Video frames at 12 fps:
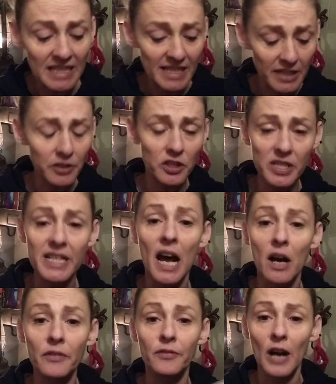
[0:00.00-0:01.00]
in
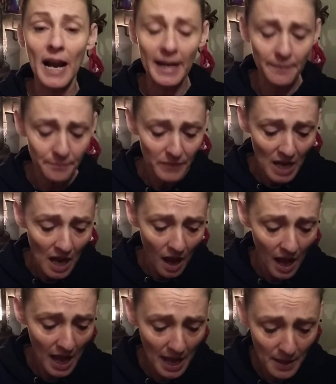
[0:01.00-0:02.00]
yourself, right?
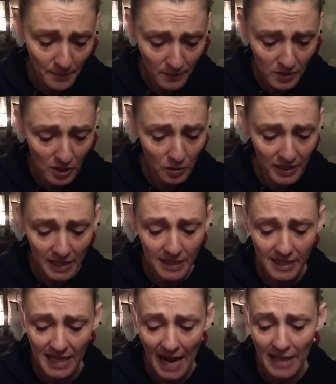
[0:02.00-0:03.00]
So then
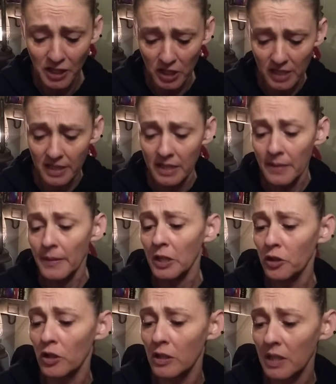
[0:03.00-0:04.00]
Saggies,
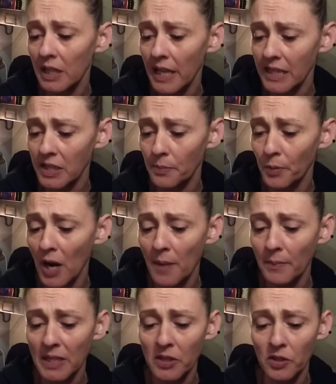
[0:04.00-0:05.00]
your collective
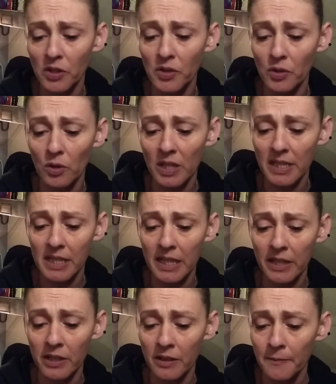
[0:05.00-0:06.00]
promise to source
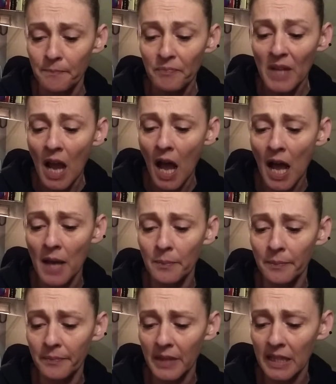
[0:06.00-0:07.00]
here
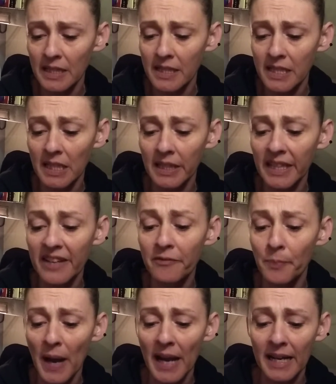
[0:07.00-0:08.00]
is to
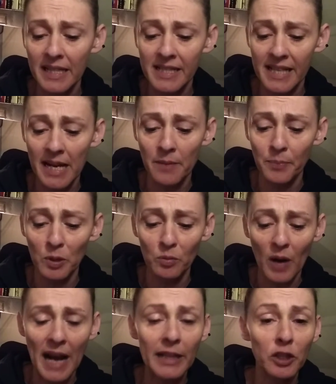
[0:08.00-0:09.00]
live by example,
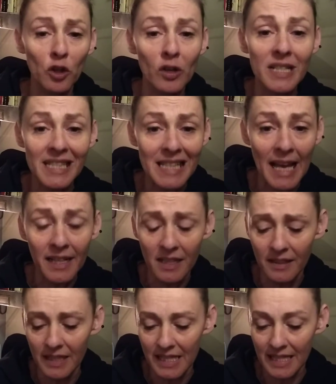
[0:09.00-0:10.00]
right? You're
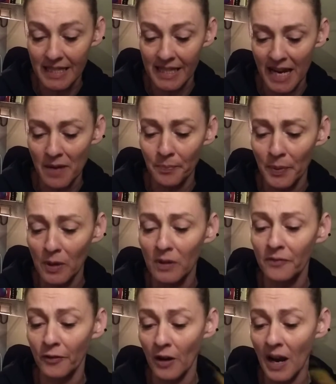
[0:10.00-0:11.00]
setting the example for